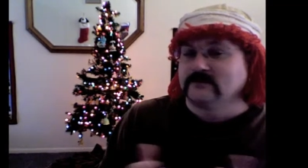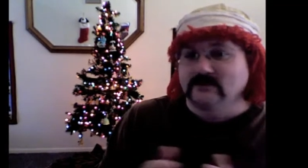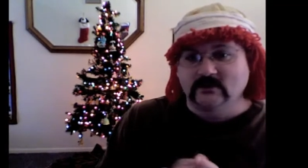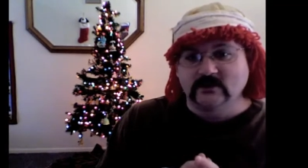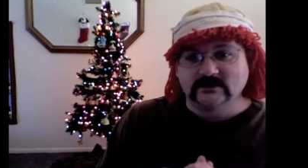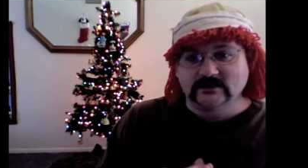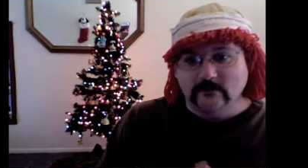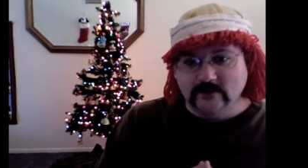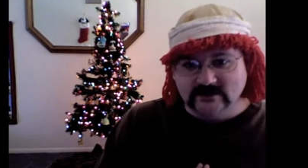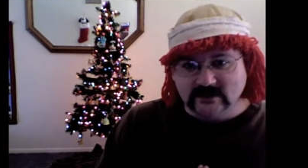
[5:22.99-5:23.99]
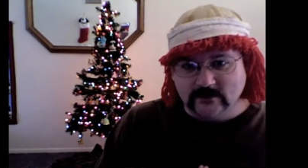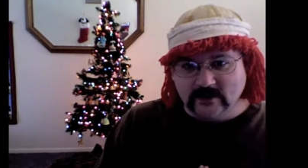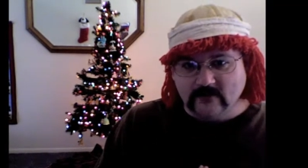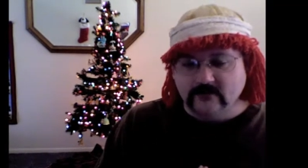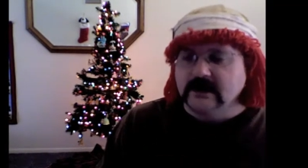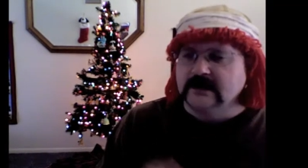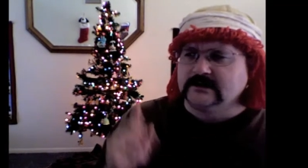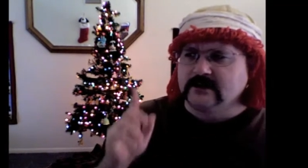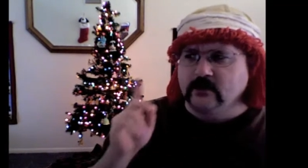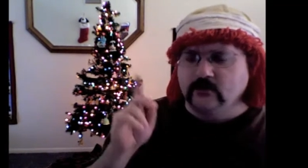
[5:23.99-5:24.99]
Good. That means you can let me go.
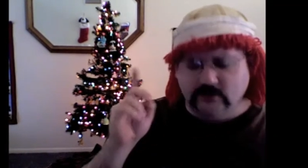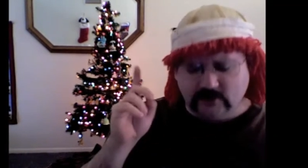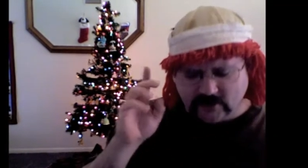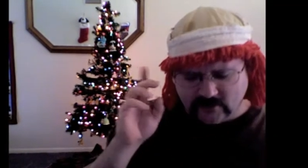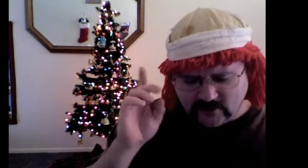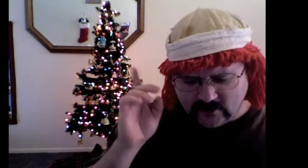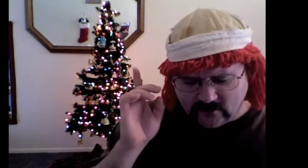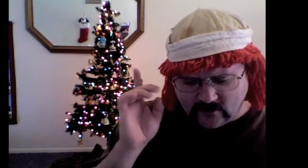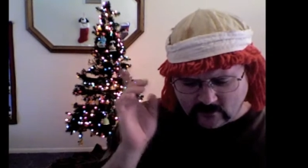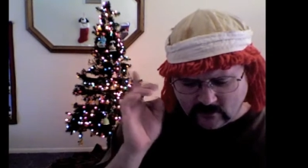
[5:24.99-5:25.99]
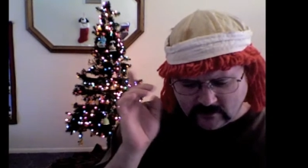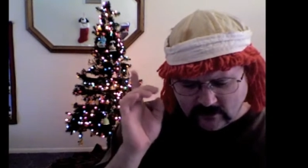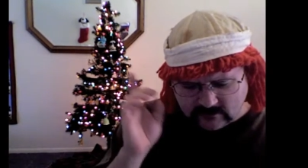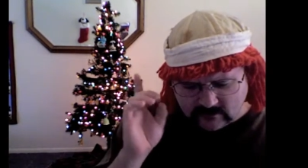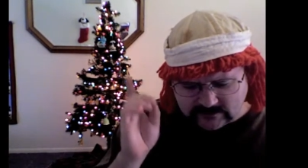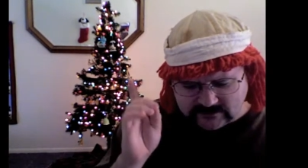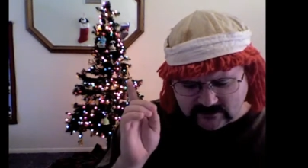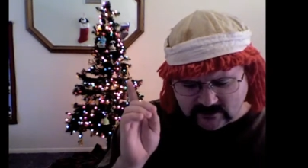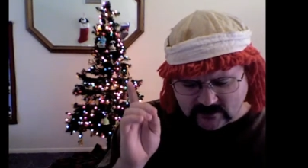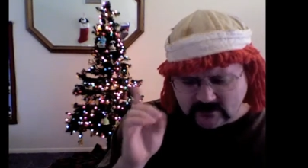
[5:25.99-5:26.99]
No. I can't do
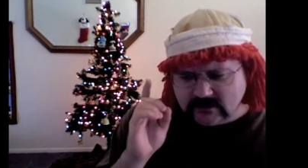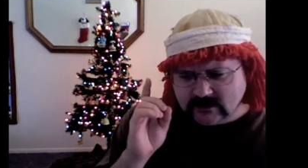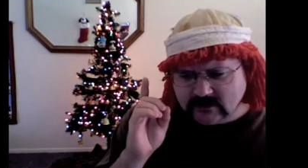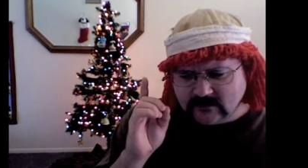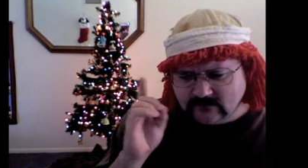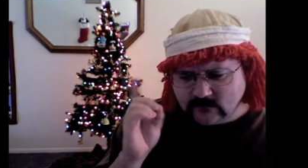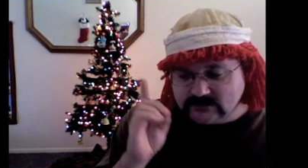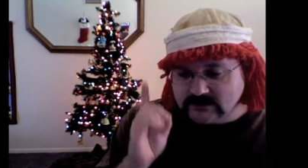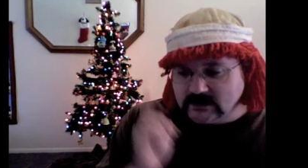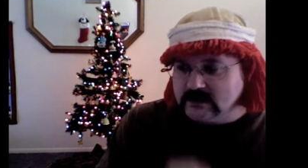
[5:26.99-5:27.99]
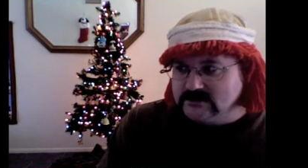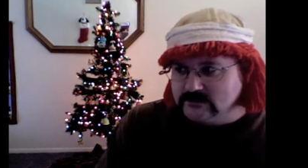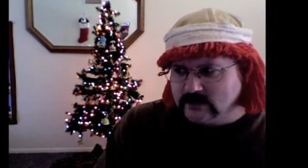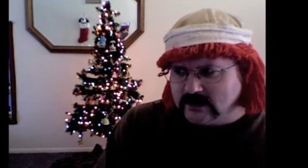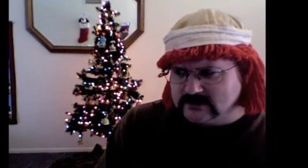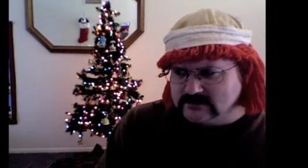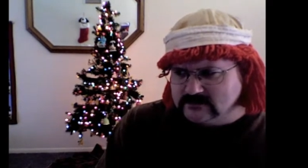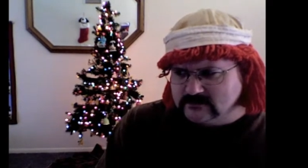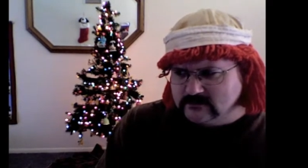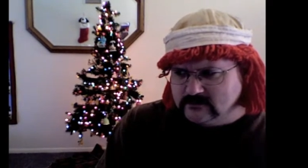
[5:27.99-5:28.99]
that. Fortunately, I need your
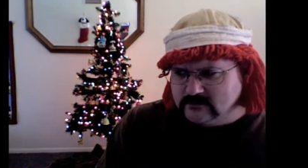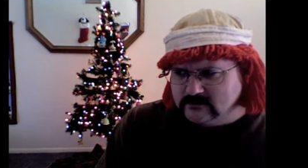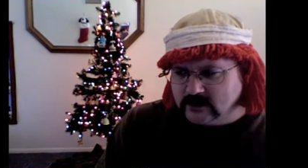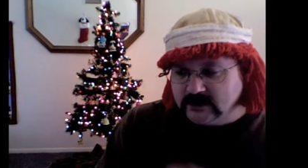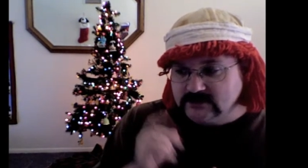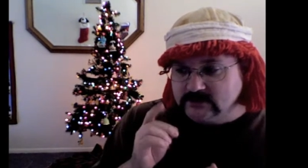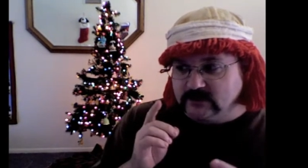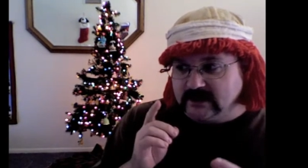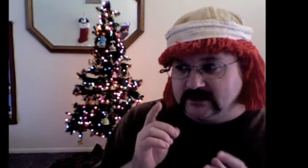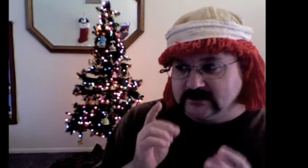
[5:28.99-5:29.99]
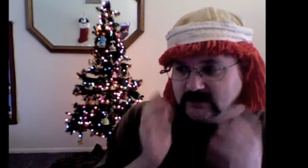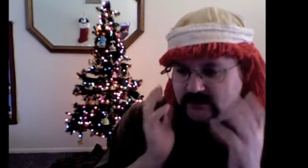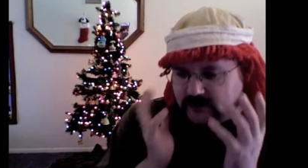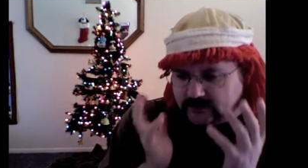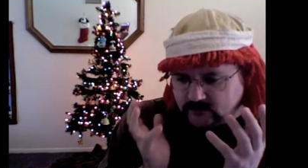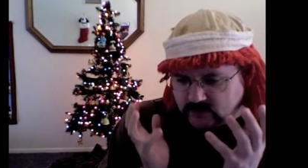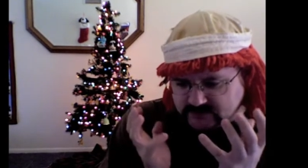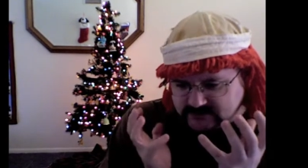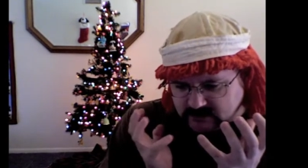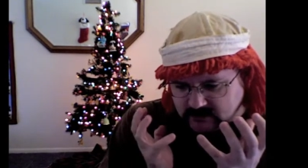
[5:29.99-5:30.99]
blood.
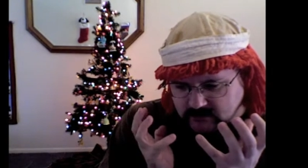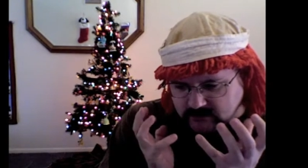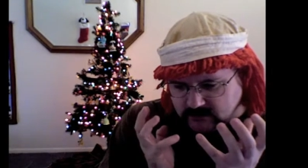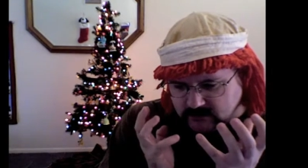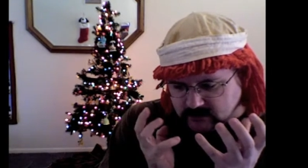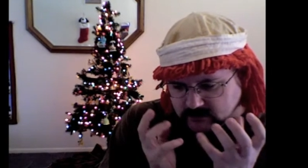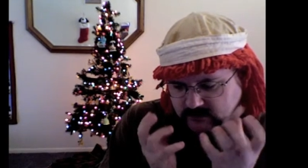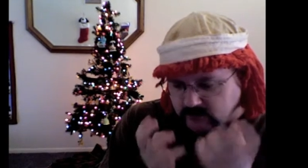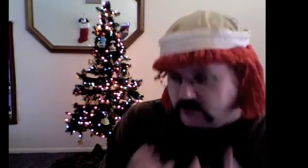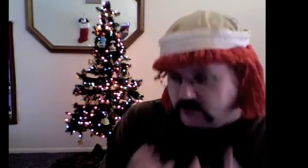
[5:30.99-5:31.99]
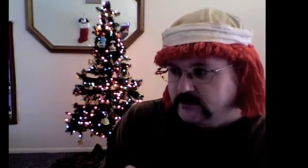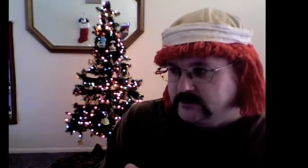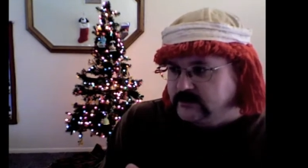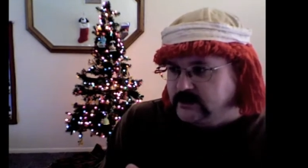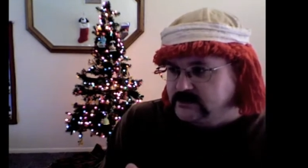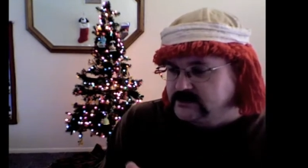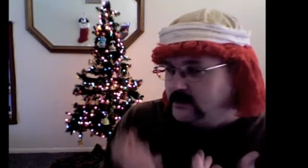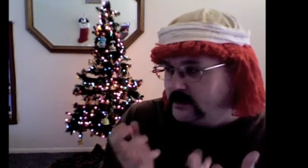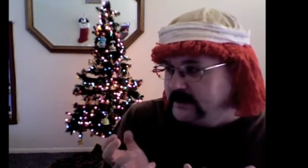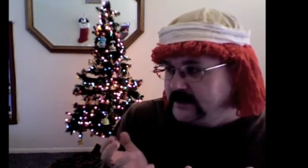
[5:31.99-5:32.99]
Otherwise, what can I do without it? I
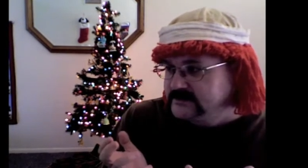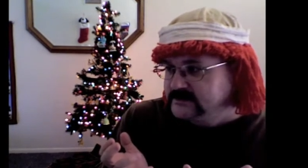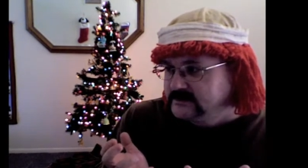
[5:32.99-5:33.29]
need it.